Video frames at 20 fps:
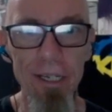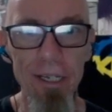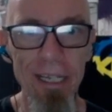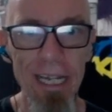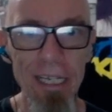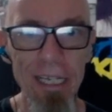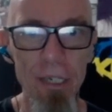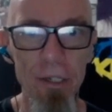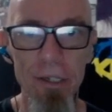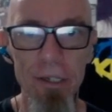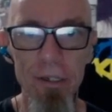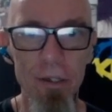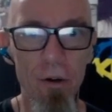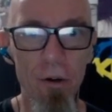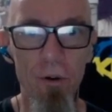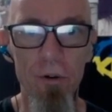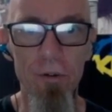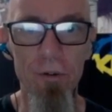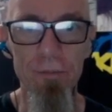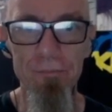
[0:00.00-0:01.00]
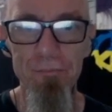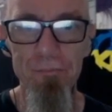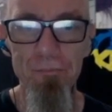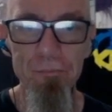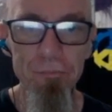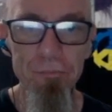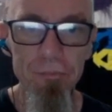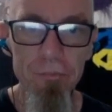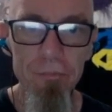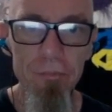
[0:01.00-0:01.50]
and that's all
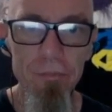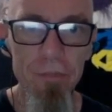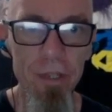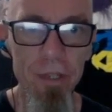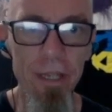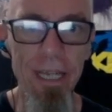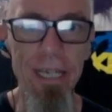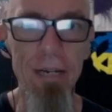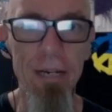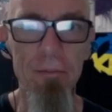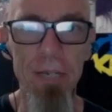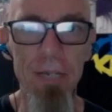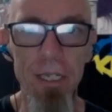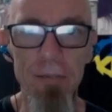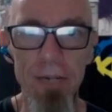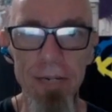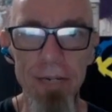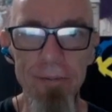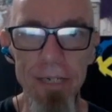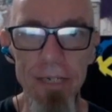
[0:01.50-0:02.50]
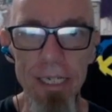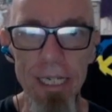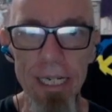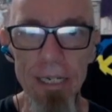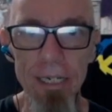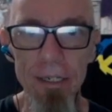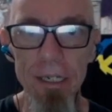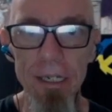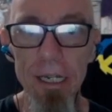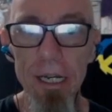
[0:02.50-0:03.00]
that comes into my fucking
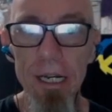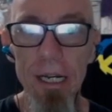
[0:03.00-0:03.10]
house.